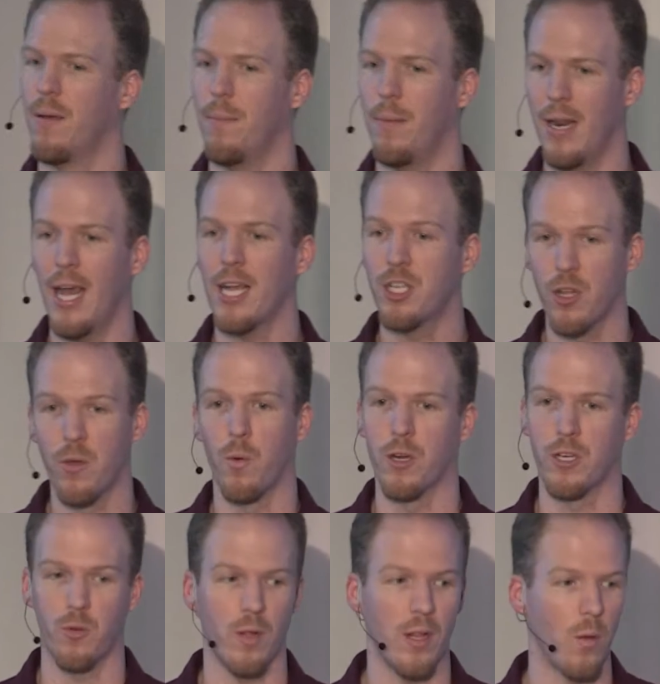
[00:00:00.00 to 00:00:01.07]
but it actually
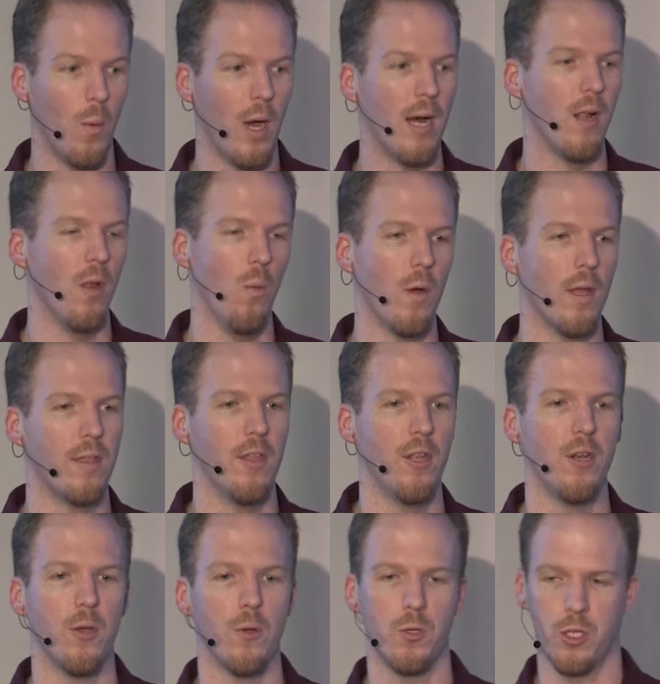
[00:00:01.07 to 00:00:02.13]
works really well with the
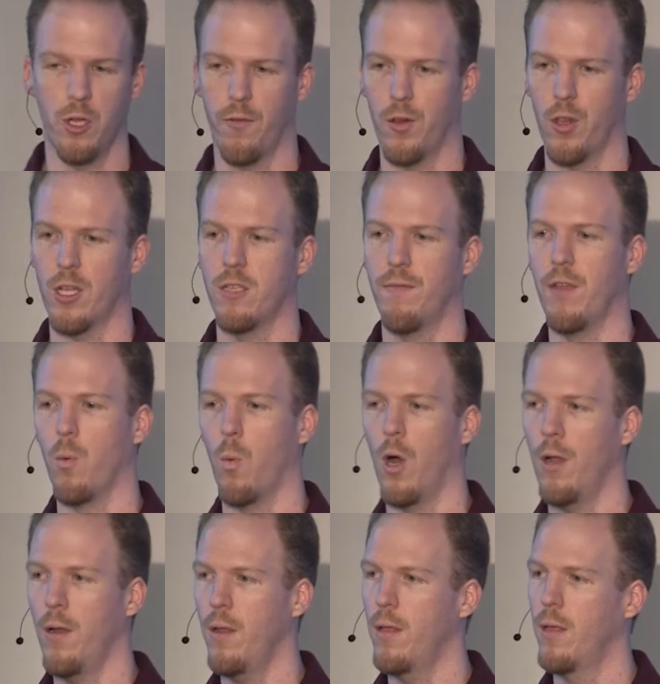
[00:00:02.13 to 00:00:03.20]
new serverless v
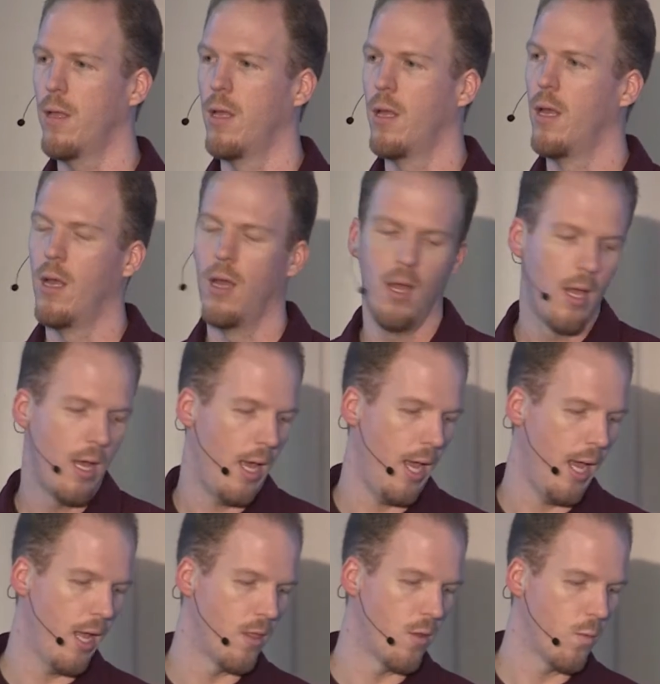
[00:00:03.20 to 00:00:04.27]
one.
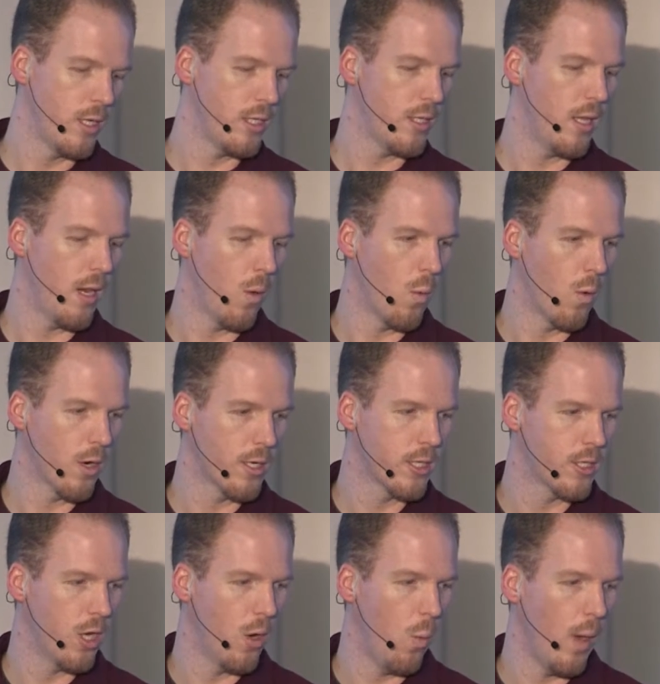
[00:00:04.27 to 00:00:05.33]
And the reason that it works
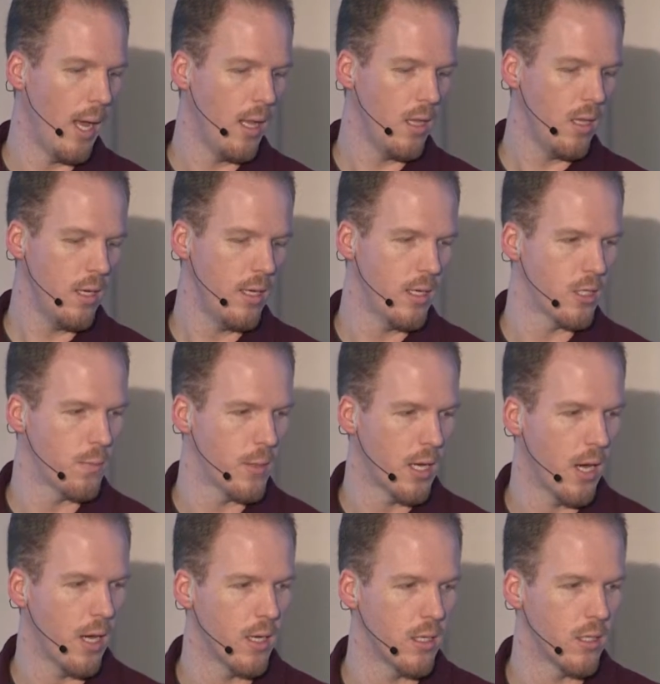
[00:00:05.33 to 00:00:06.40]
so well is
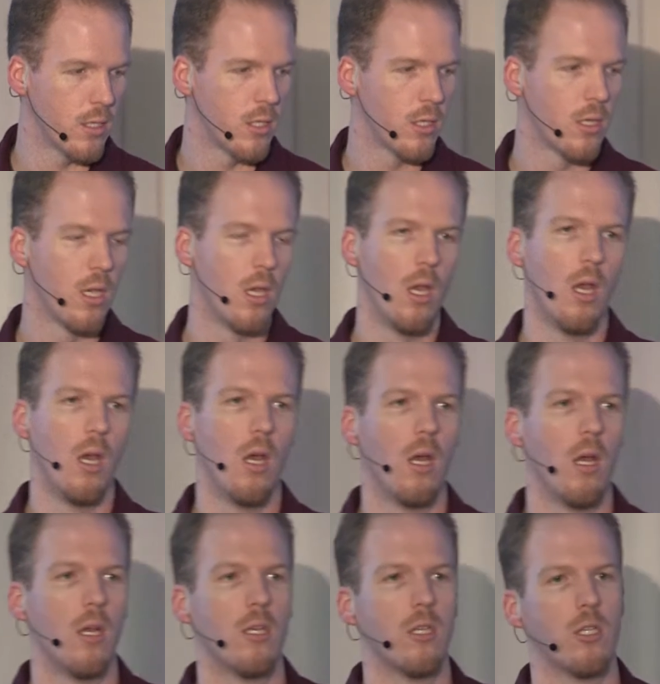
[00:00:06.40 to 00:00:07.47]
because
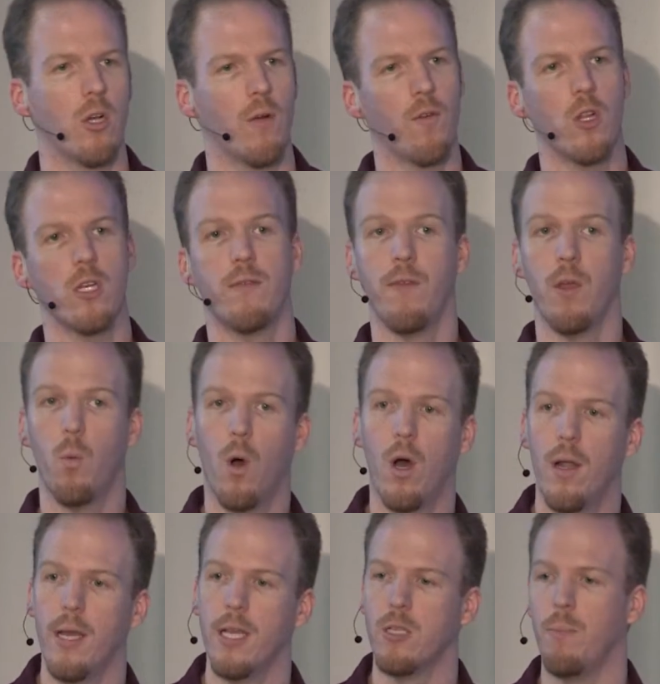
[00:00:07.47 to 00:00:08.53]
serverless v
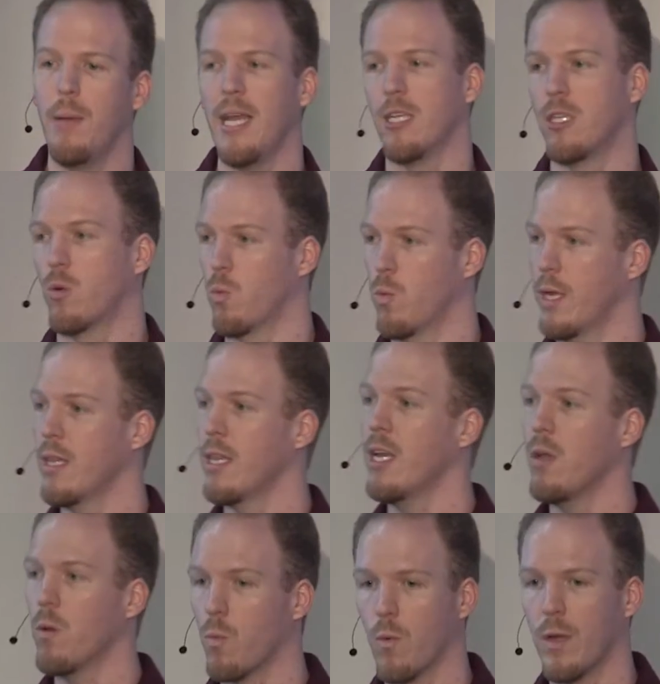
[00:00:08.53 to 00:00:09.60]
one is based
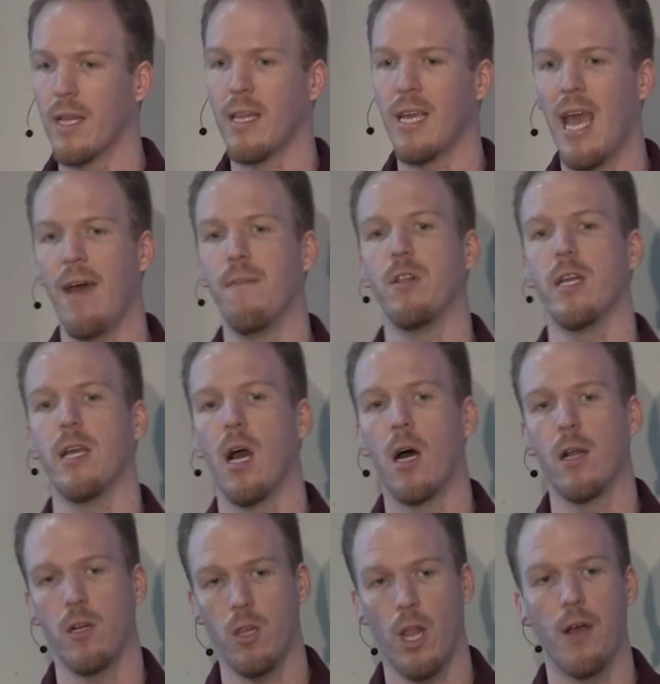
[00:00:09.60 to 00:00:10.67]
really, really heavily
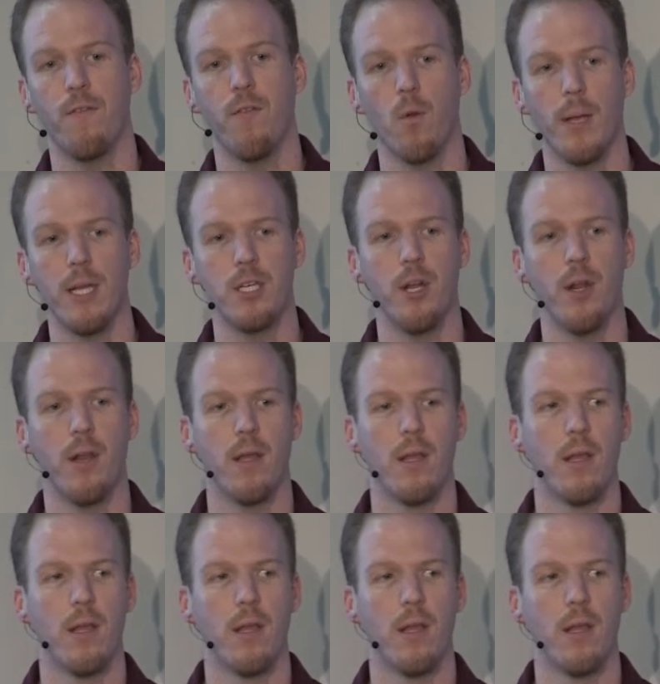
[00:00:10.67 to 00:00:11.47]
on CloudFormation.